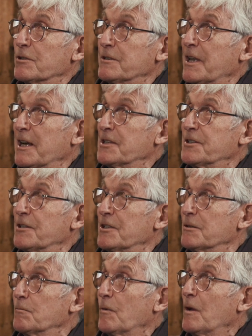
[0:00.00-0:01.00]
at that
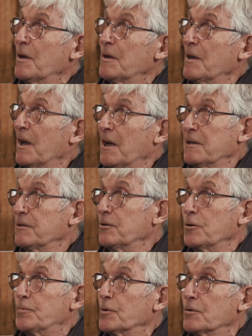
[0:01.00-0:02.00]
time,
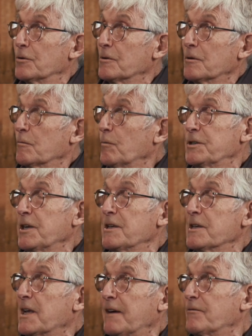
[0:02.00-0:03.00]
Newport, we
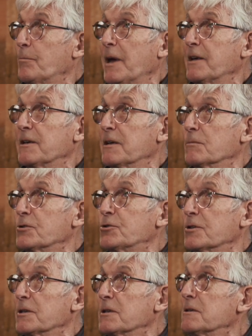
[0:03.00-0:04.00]
didn't have a bending
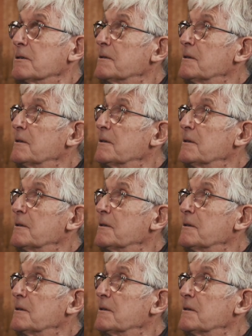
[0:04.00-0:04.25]
machine.